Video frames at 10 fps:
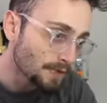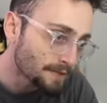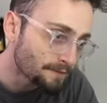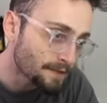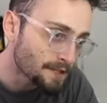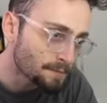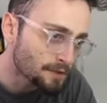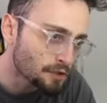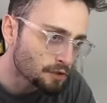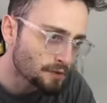if in this
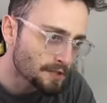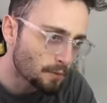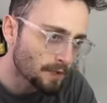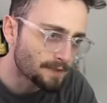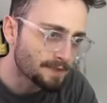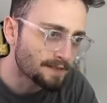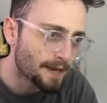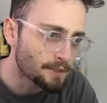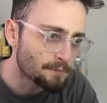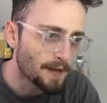position you say, well, it's to
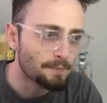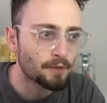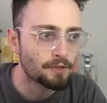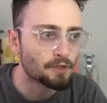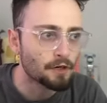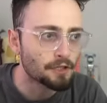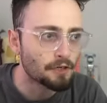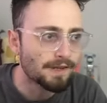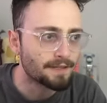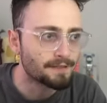damage my opponent's
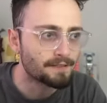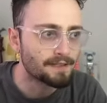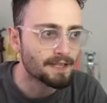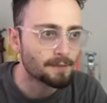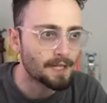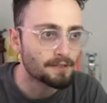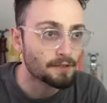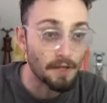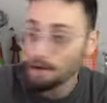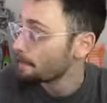structure and to destabilize their
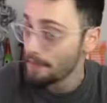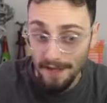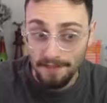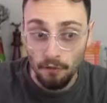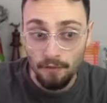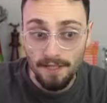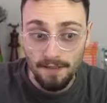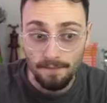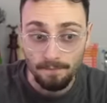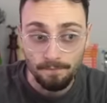center, that's a
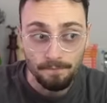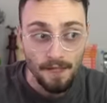reason.